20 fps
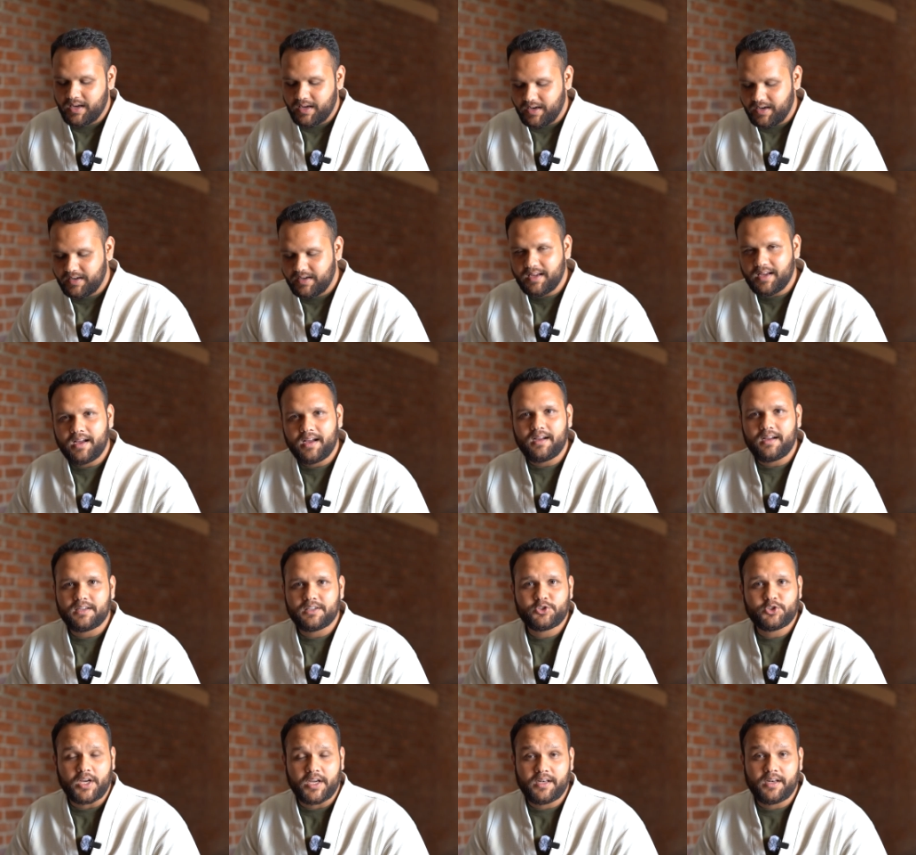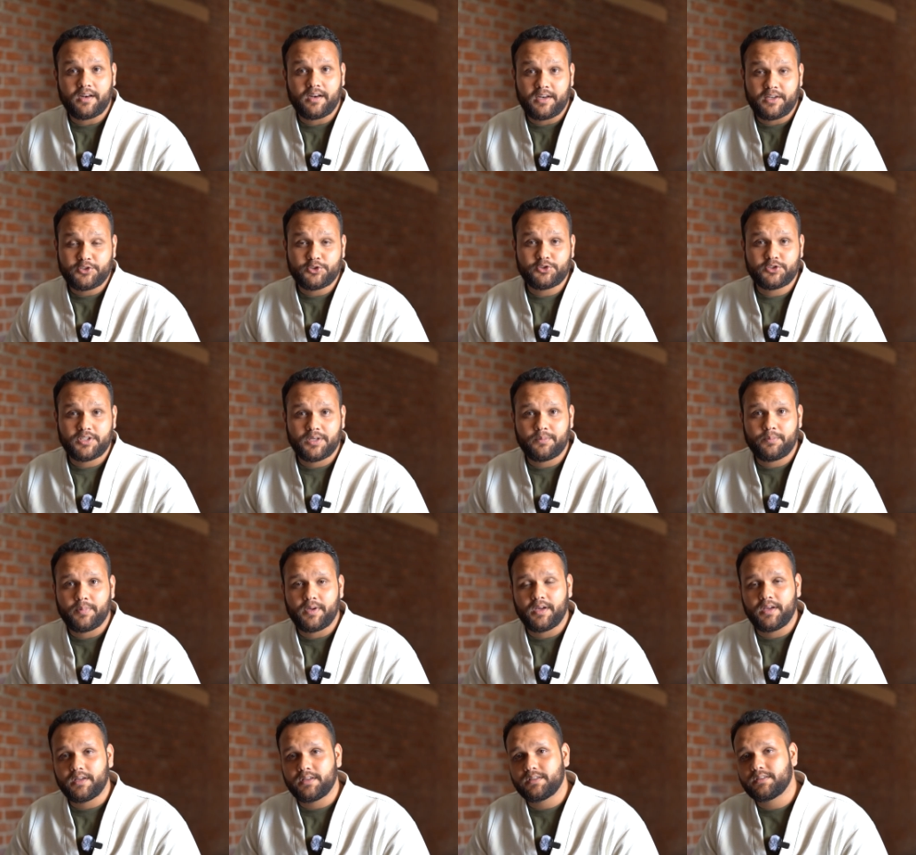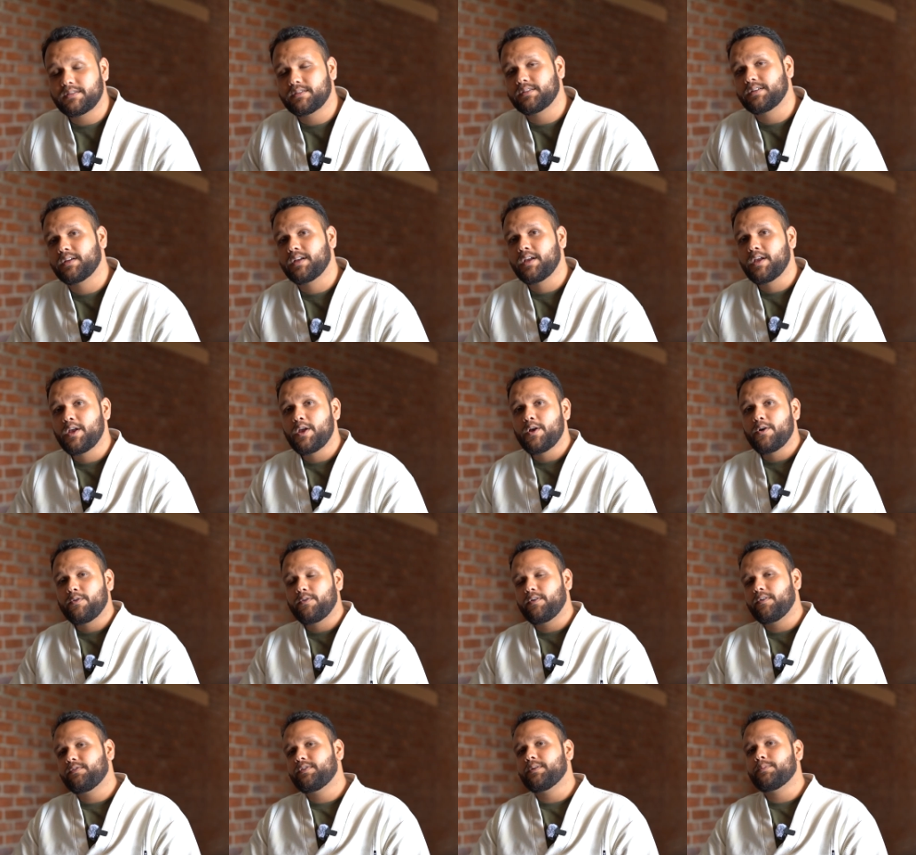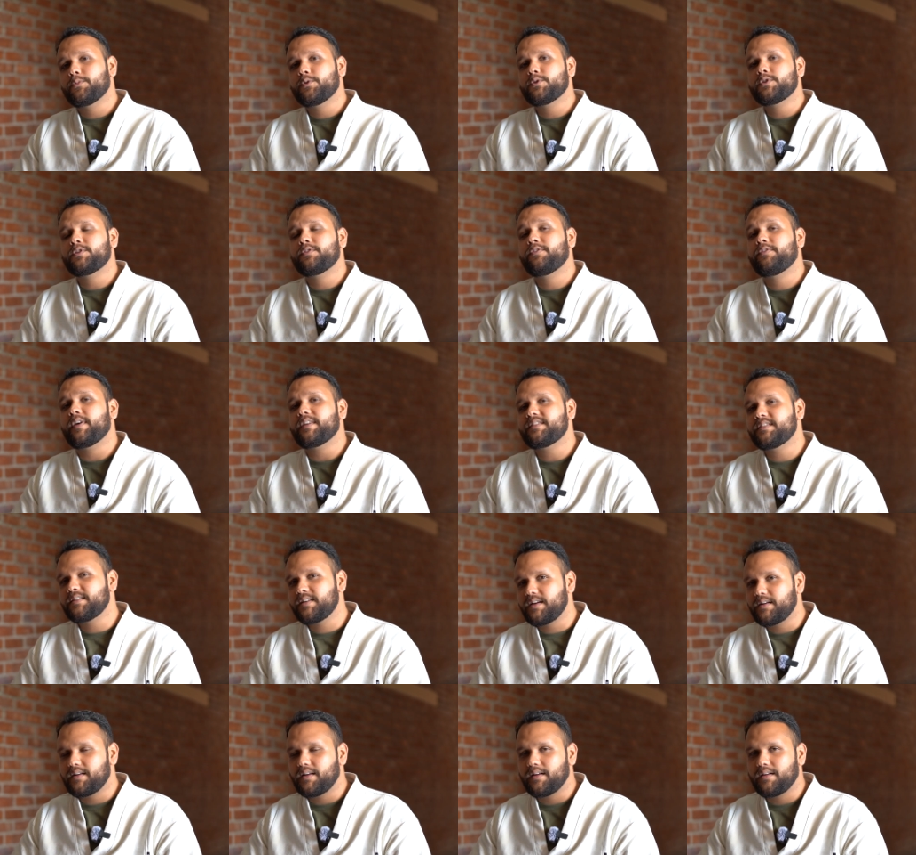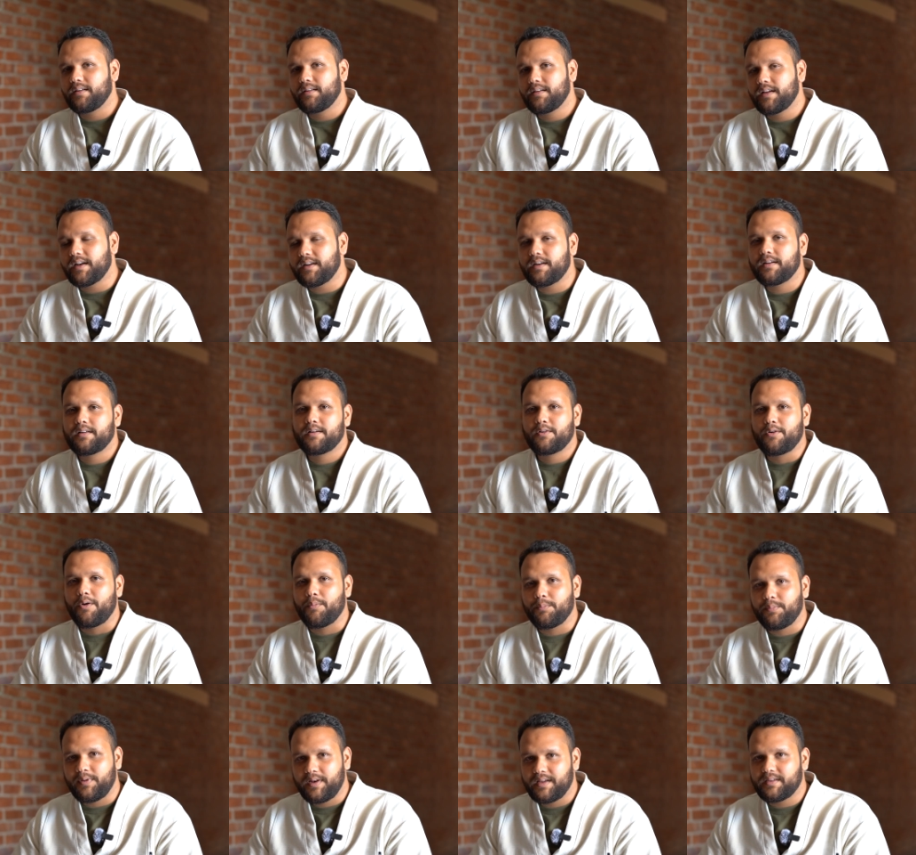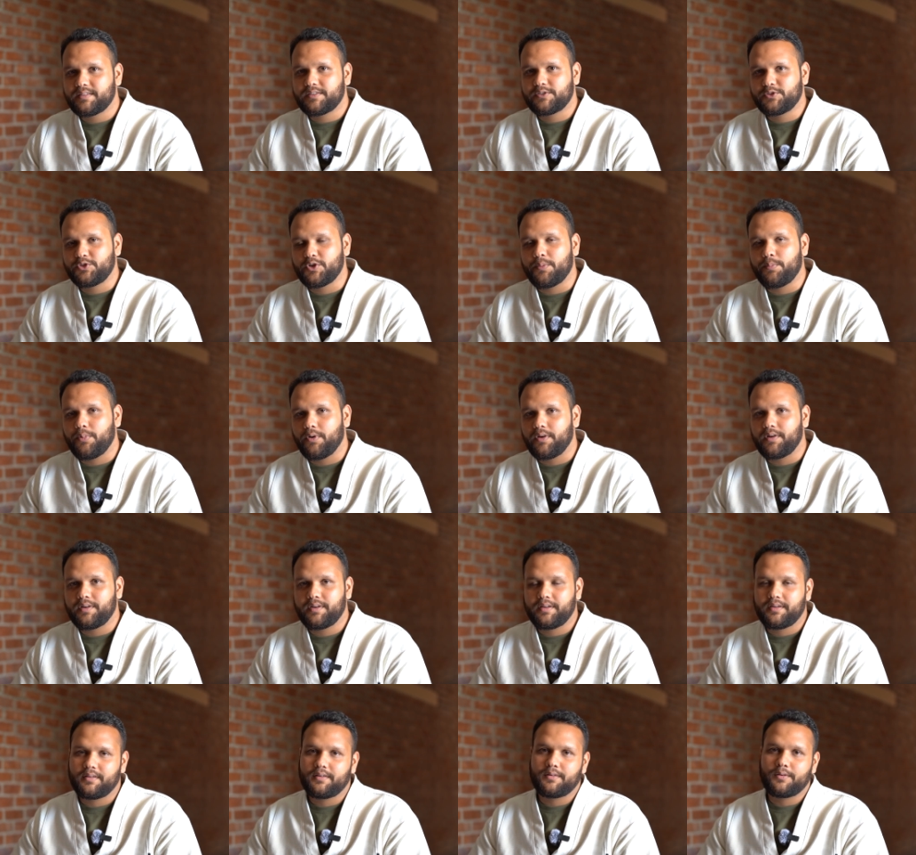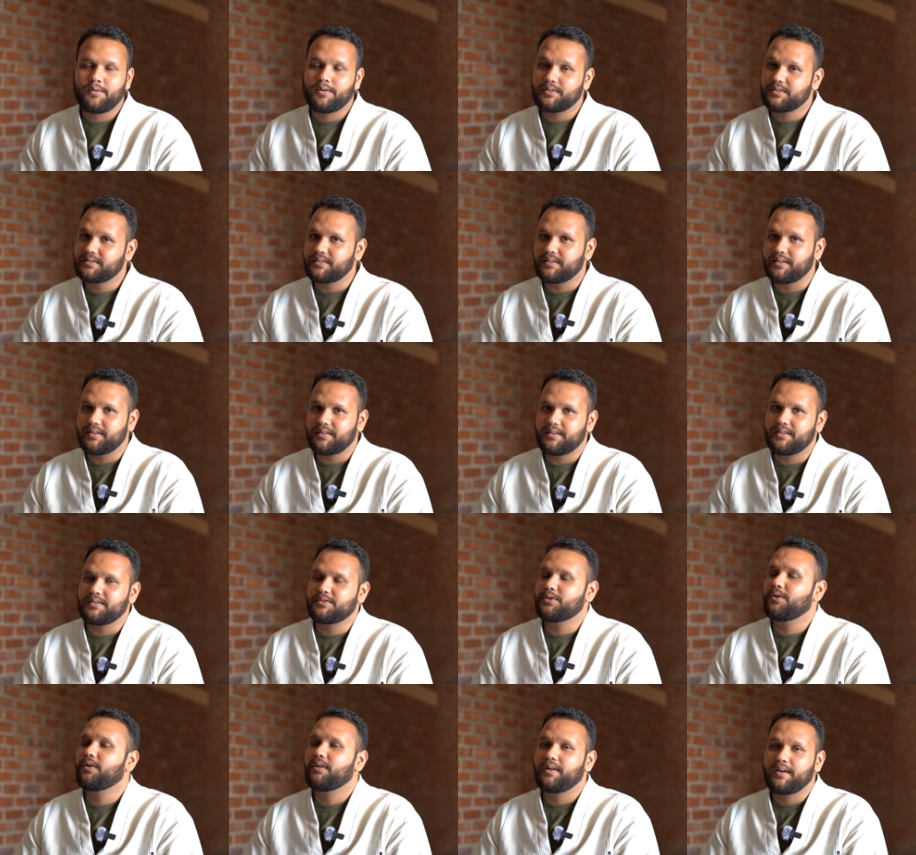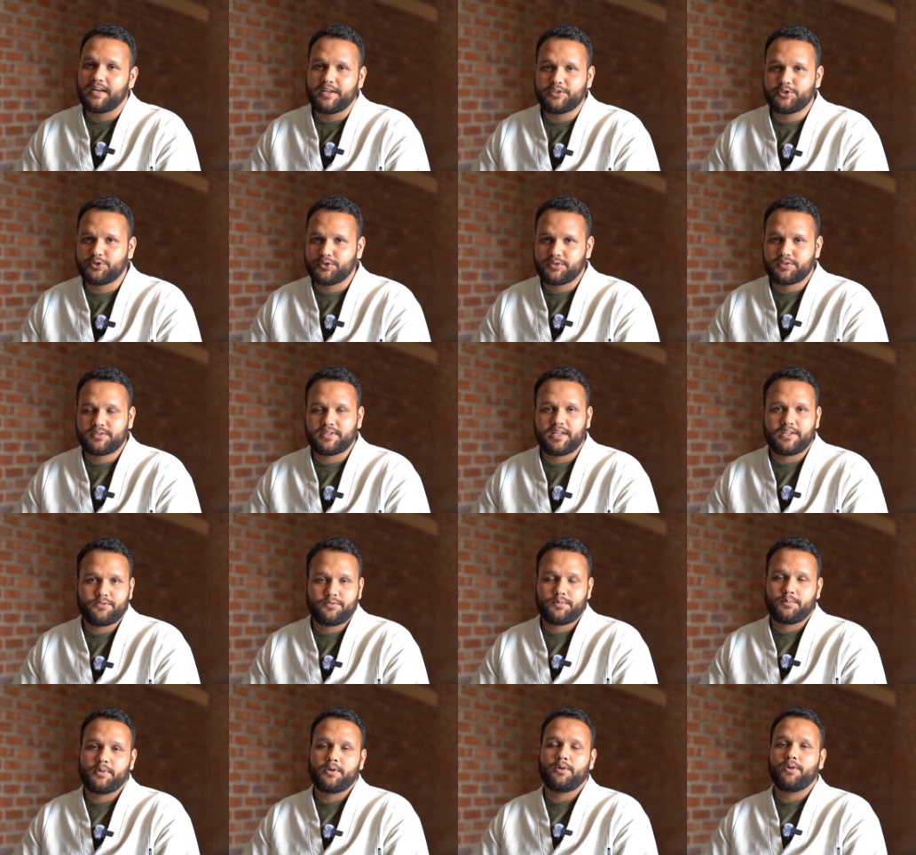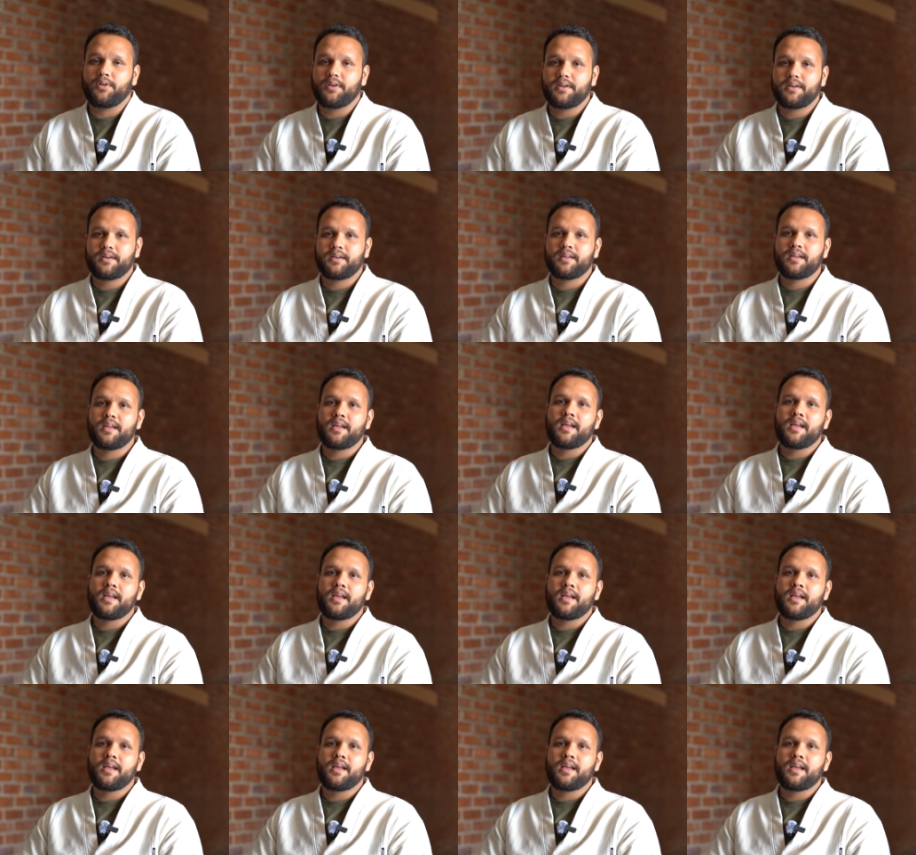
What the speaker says: India-China relationship is one of the most fascinating yet complex geopolitical hostilities or relations, as we may call it.